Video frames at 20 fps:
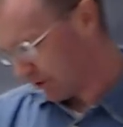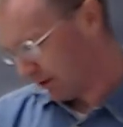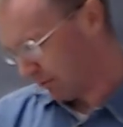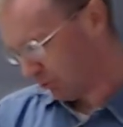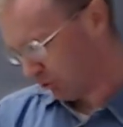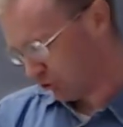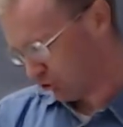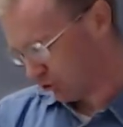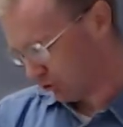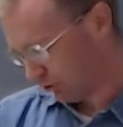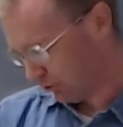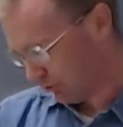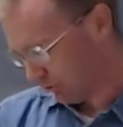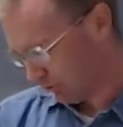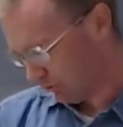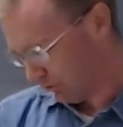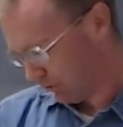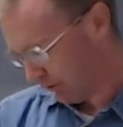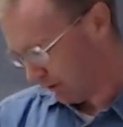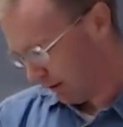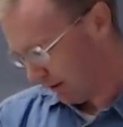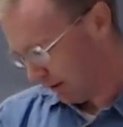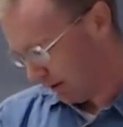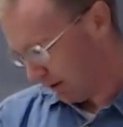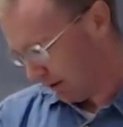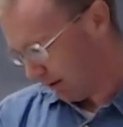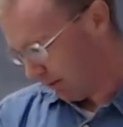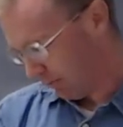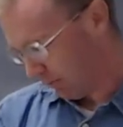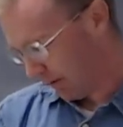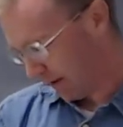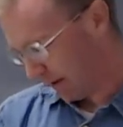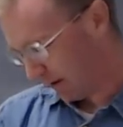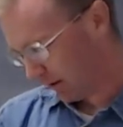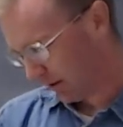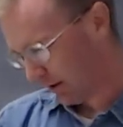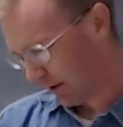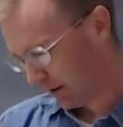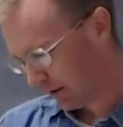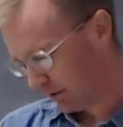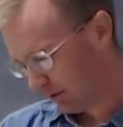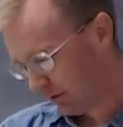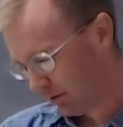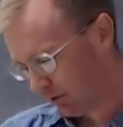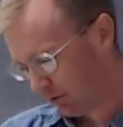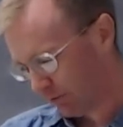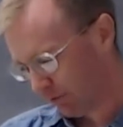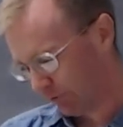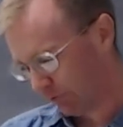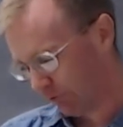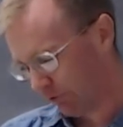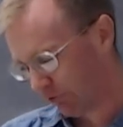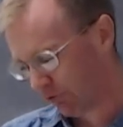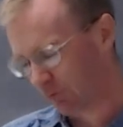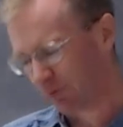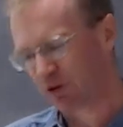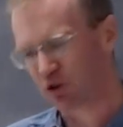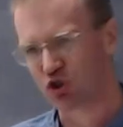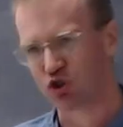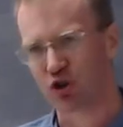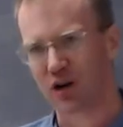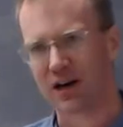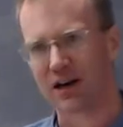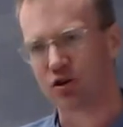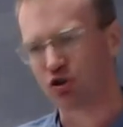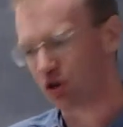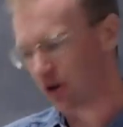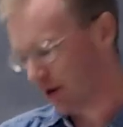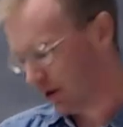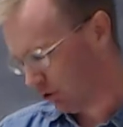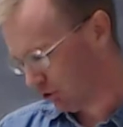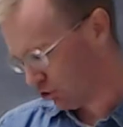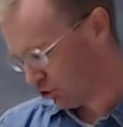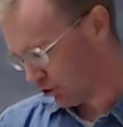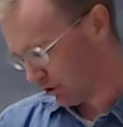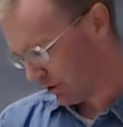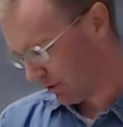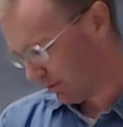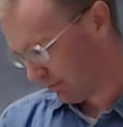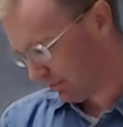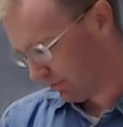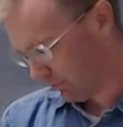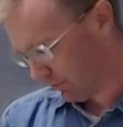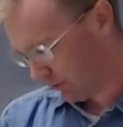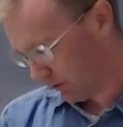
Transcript: temperature by letting the system exchange energy